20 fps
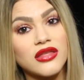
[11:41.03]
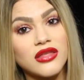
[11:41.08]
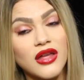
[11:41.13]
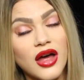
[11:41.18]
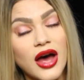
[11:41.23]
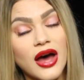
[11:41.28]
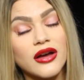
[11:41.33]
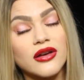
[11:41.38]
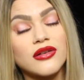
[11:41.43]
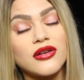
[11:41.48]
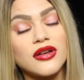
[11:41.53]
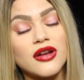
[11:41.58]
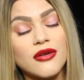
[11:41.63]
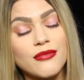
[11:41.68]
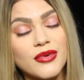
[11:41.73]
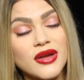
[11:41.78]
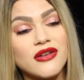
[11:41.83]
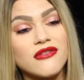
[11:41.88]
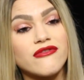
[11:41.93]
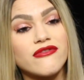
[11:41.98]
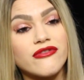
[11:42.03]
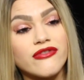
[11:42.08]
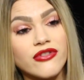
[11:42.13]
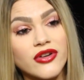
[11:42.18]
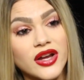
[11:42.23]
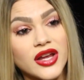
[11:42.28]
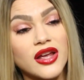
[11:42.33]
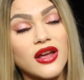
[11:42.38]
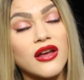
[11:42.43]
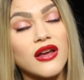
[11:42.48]
That could have been
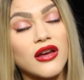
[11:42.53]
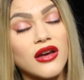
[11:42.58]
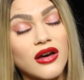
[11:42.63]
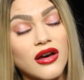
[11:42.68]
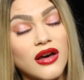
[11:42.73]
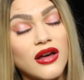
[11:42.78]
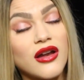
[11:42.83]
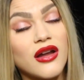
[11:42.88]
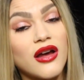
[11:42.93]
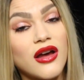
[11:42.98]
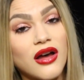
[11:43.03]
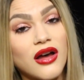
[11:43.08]
freaking good.